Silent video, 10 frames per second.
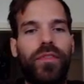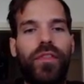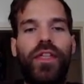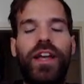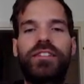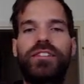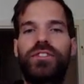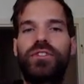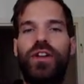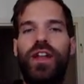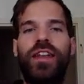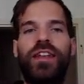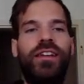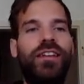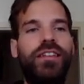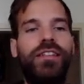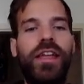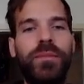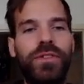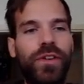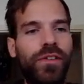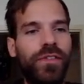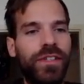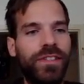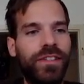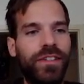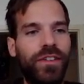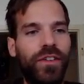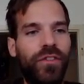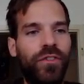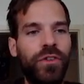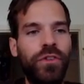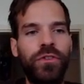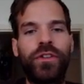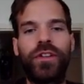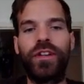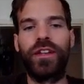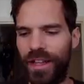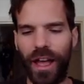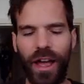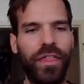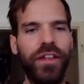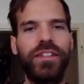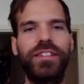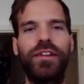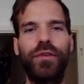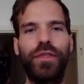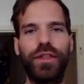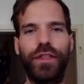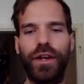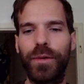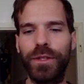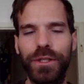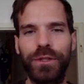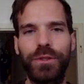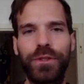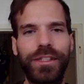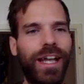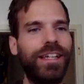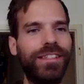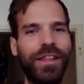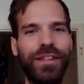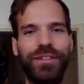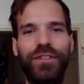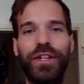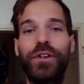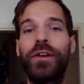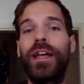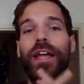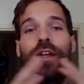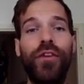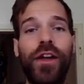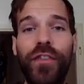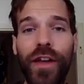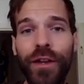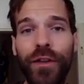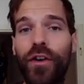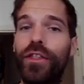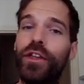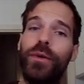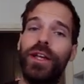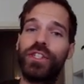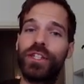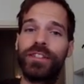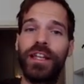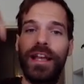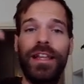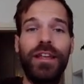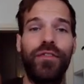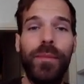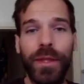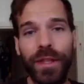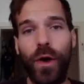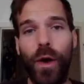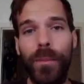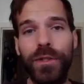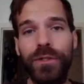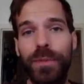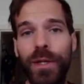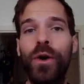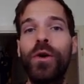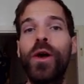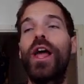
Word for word: that's the Solana name service for you. I think that's everything that I wanted to discuss in this video. If you have any further questions, leave them in the comments below.